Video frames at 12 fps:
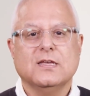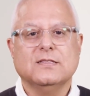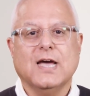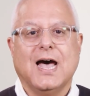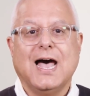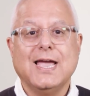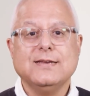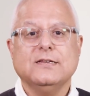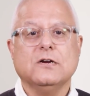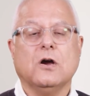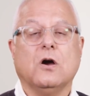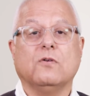The
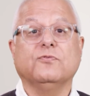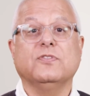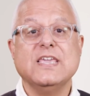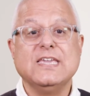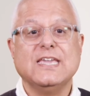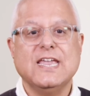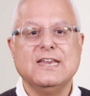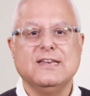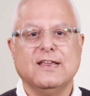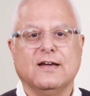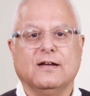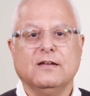idea of Think
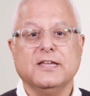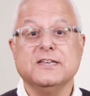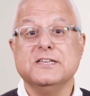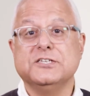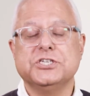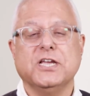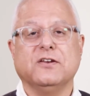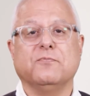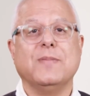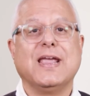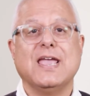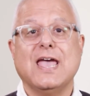India
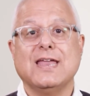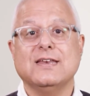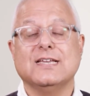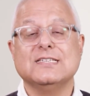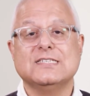initiative began